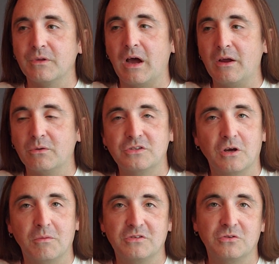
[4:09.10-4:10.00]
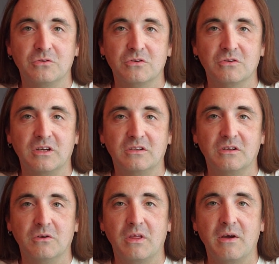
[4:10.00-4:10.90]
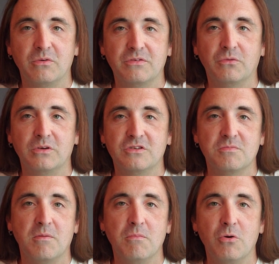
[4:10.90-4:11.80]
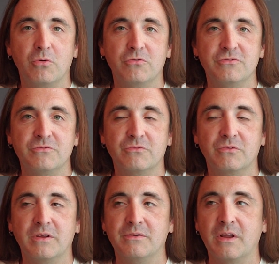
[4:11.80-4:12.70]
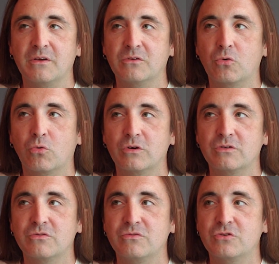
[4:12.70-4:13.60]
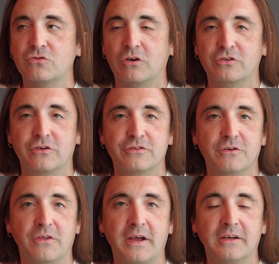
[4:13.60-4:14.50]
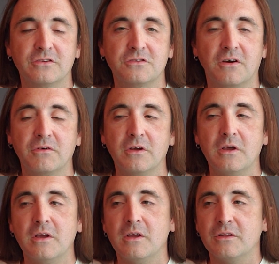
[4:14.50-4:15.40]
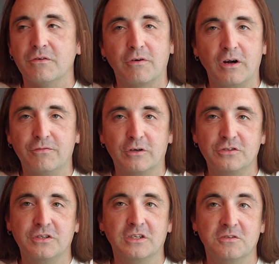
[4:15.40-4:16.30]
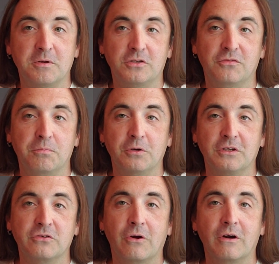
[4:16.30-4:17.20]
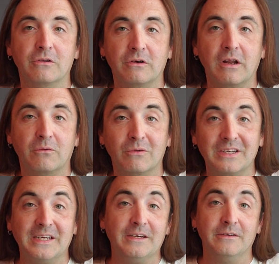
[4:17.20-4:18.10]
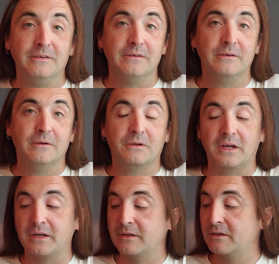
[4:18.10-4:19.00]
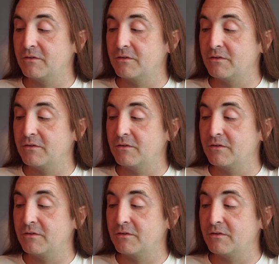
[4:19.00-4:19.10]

I always tell my students, they always have questions about modes and chord structures and all that kind of stuff. The very first thing, especially if you play guitar, learn how to read, okay?